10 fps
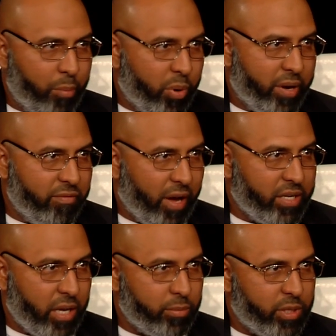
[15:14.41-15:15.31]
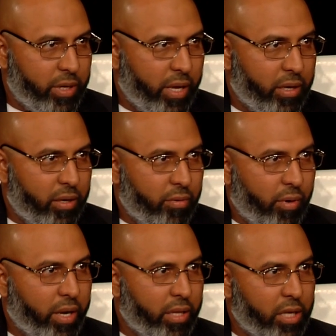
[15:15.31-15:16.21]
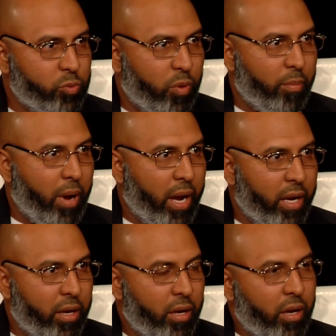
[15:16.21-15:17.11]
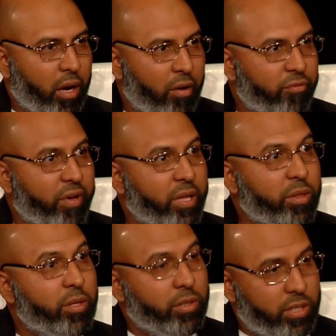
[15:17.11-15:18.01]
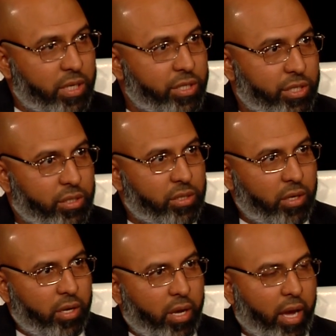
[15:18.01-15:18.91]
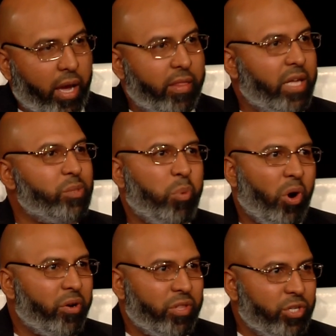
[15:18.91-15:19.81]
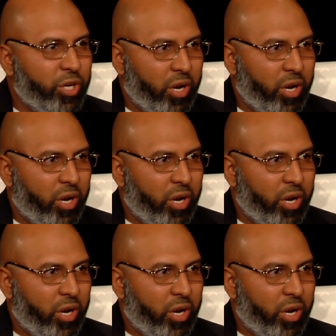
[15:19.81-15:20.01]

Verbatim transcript: I pray 5 times a day, right? That's what my faith teaches. And that's part of the